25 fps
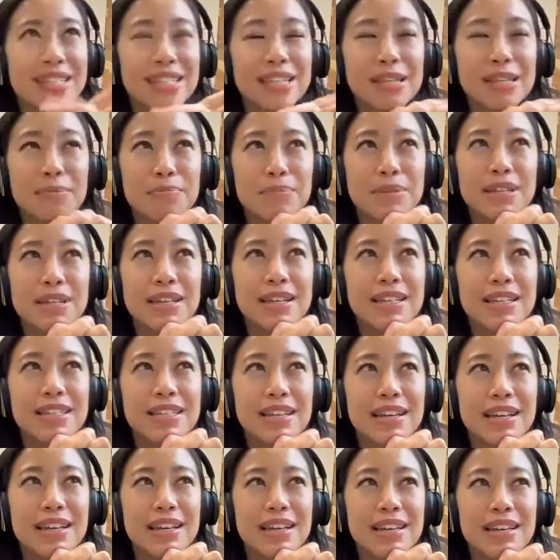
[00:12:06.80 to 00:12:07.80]
deep because
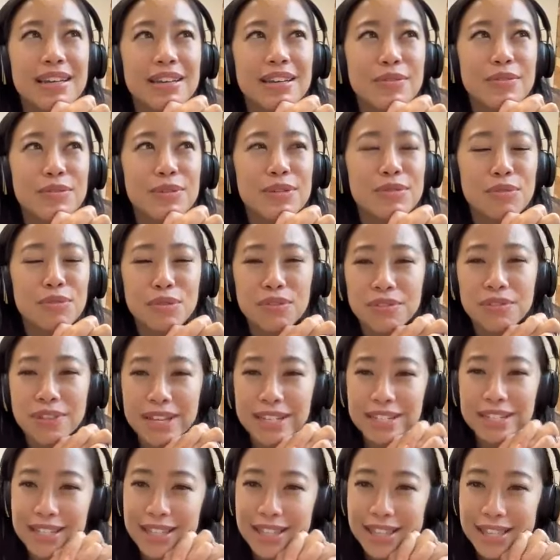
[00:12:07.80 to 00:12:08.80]
i was
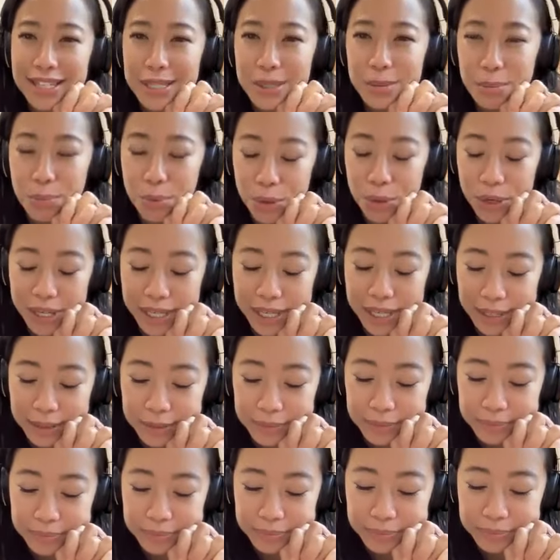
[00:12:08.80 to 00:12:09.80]
reflecting this
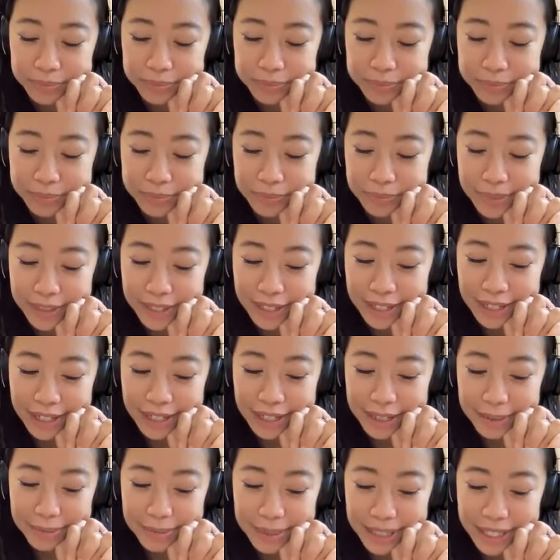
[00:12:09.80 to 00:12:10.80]
morning
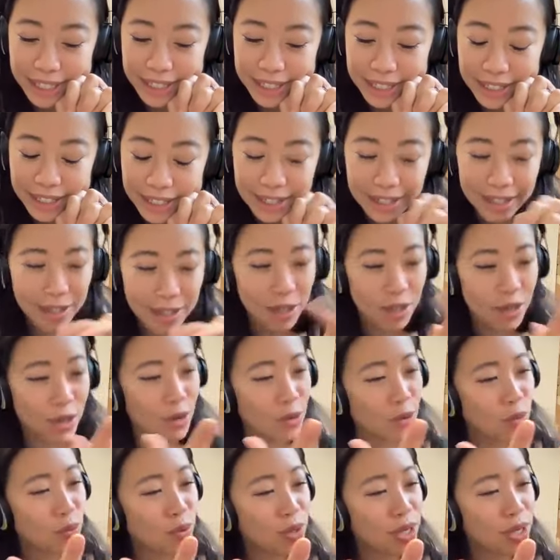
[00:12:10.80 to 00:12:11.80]
I'm like,
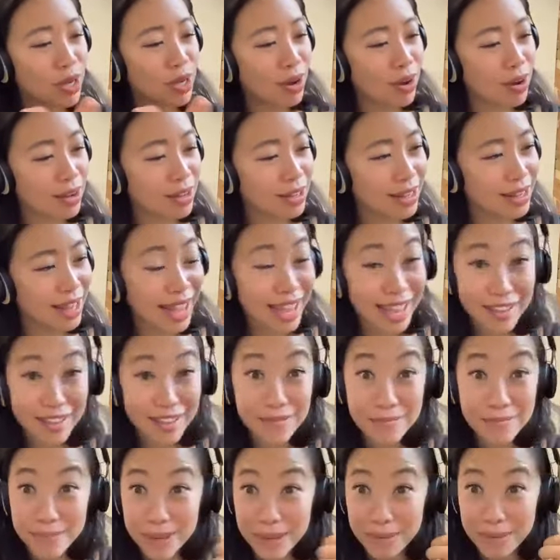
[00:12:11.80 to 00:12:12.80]
we all
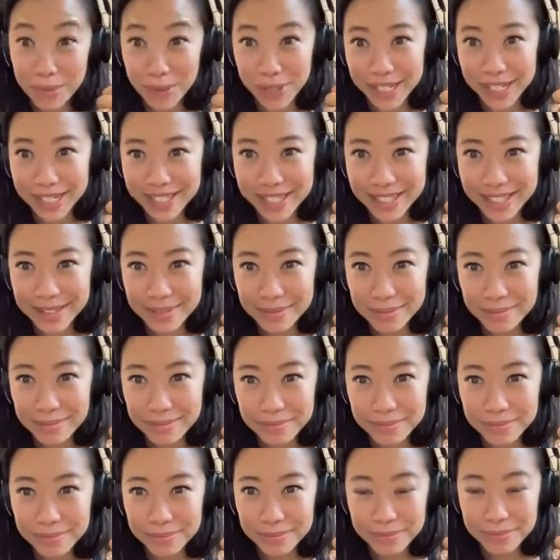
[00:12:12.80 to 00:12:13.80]
have memories,
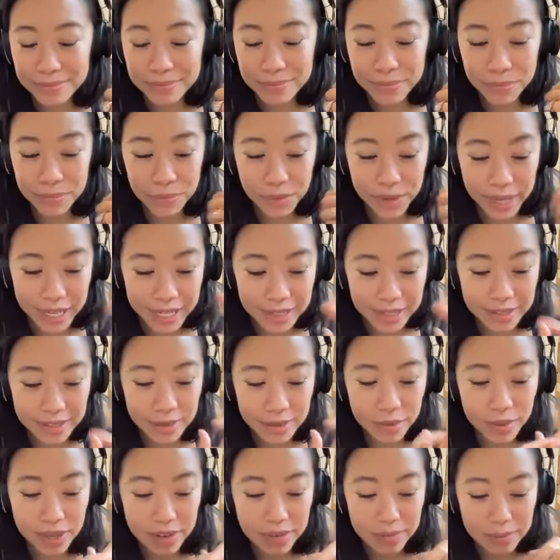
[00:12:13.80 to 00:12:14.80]
right?
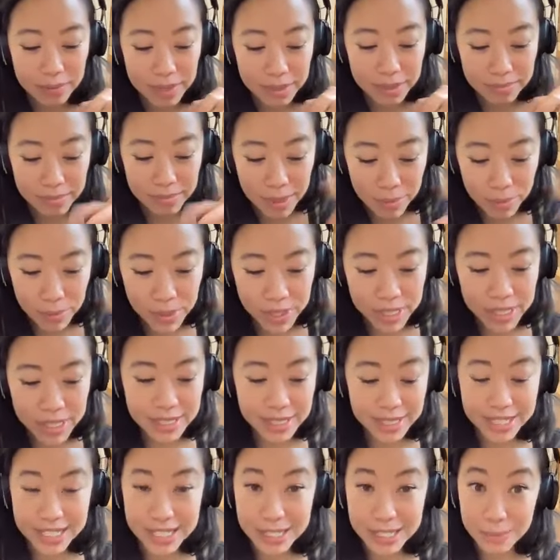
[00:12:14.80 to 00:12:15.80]
We have
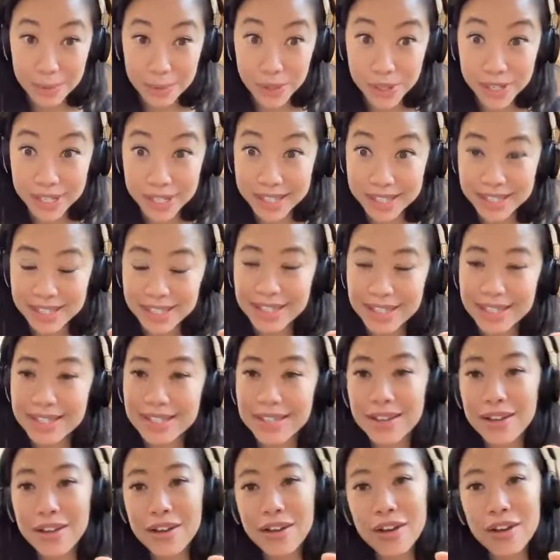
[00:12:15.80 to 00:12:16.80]
memories,
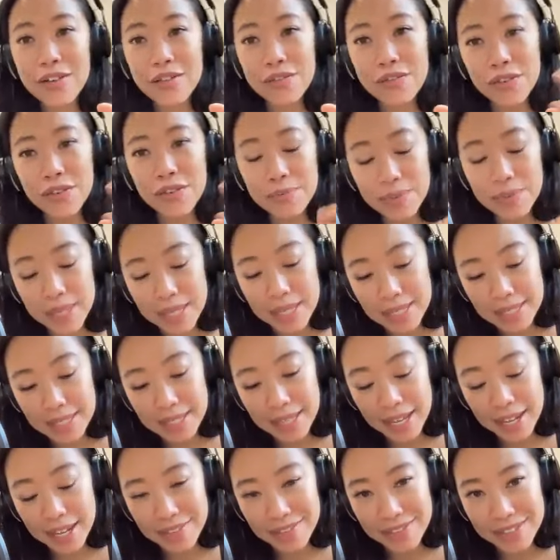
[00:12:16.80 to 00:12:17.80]
experiences from this
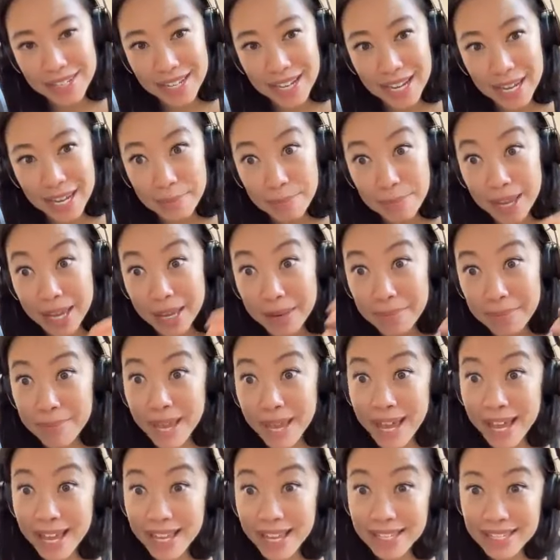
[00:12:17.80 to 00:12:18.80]
lifetime and
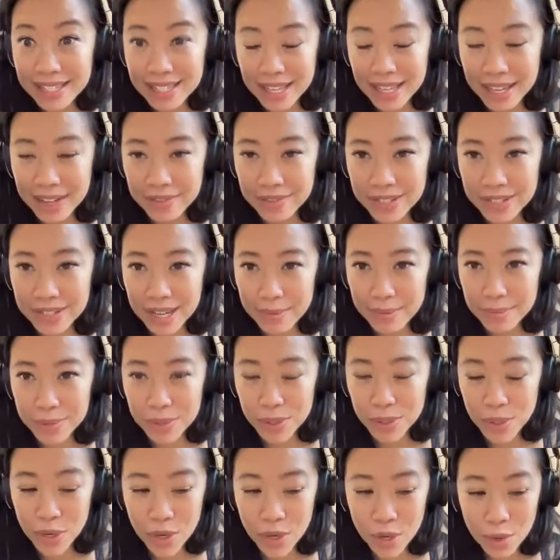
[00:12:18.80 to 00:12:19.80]
past
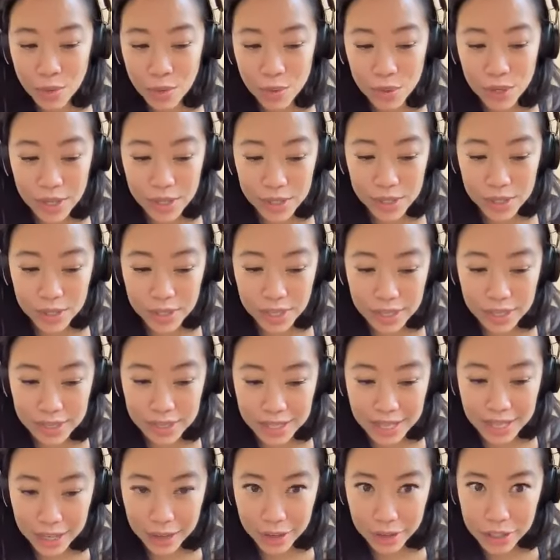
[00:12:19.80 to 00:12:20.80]
lifetimes. We also get
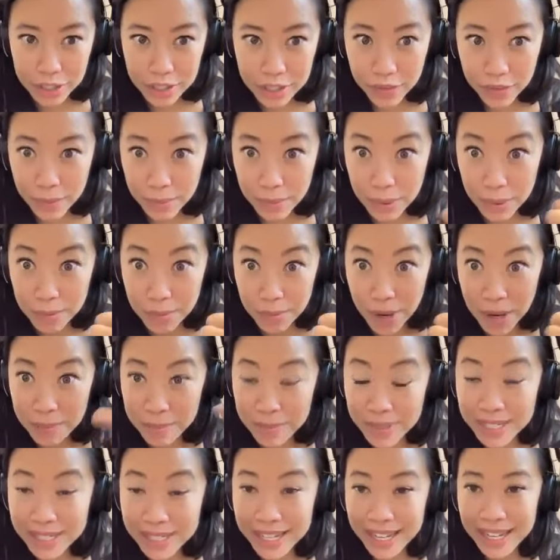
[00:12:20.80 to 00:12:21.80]
the energy from our
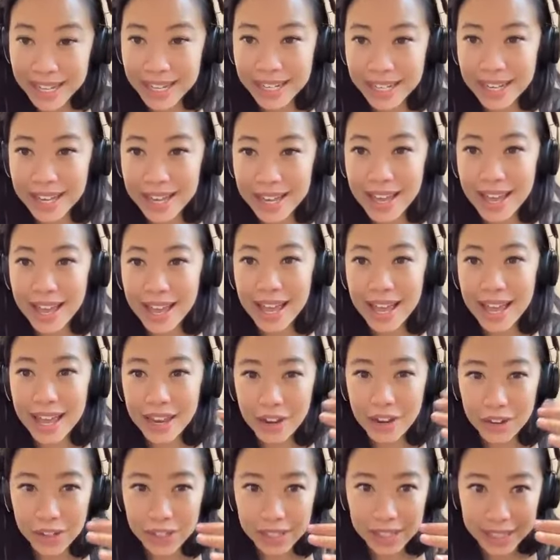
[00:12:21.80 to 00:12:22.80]
mom and dad
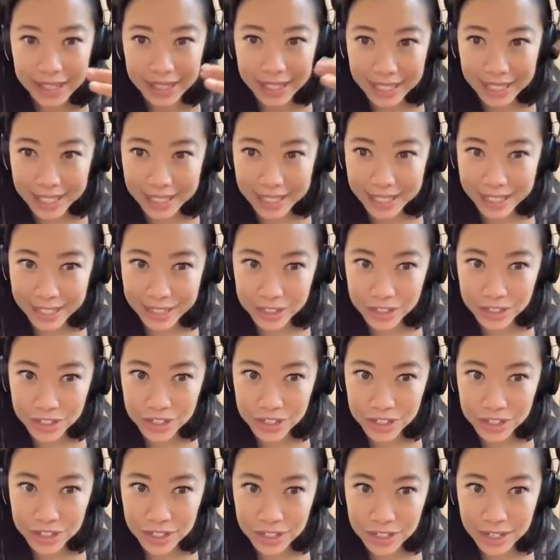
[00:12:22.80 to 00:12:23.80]
and our
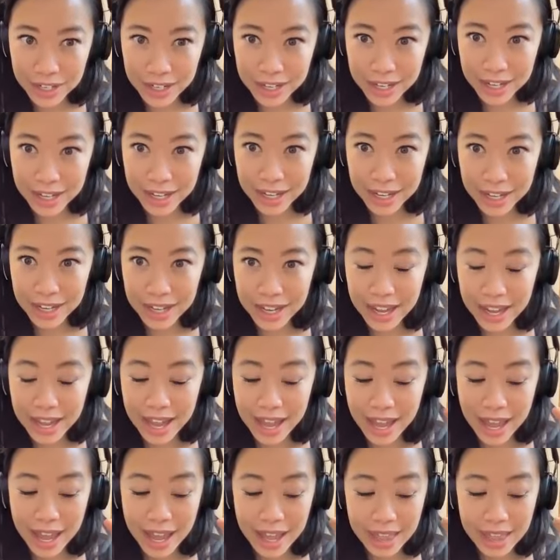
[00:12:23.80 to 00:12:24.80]
lineage.
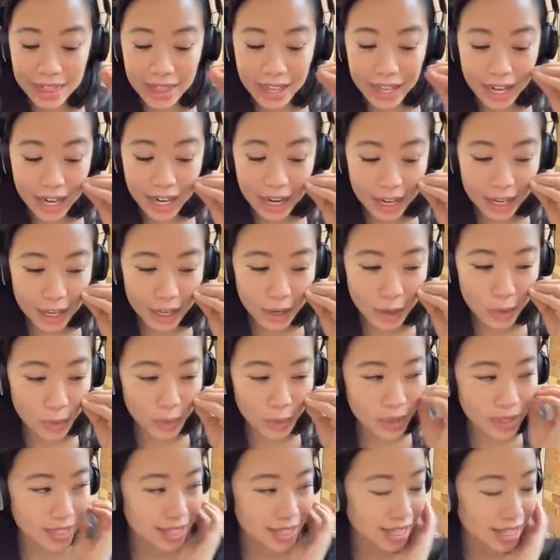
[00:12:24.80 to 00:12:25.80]
And then I
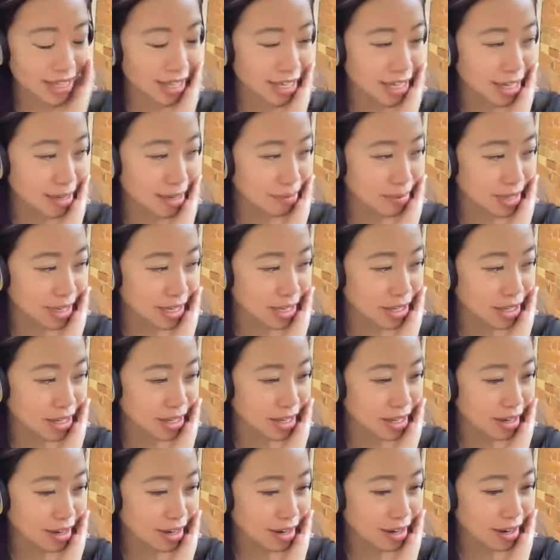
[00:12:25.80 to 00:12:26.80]
was thinking, I'm like,
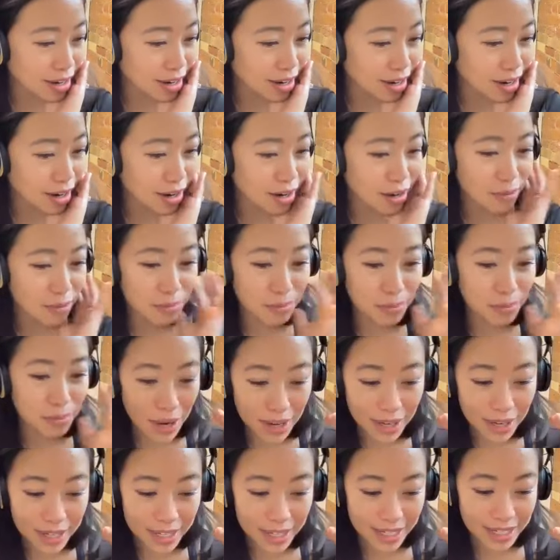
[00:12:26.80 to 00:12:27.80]
our
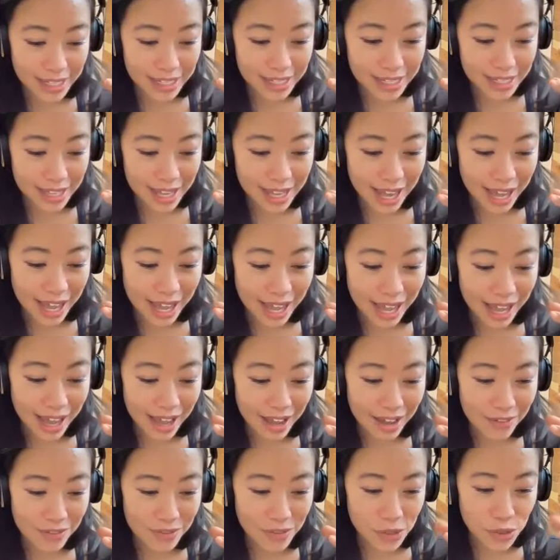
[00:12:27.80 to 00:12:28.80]
bodies
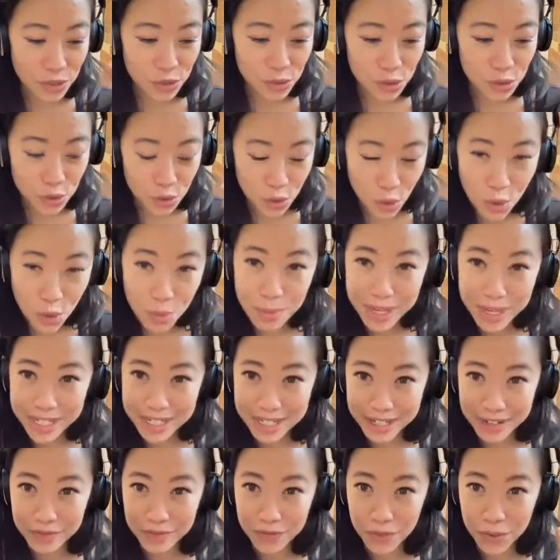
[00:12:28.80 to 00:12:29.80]
have so
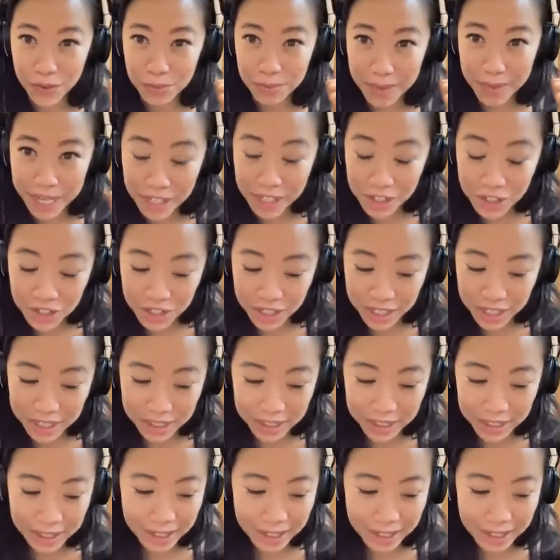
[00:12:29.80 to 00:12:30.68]
much information.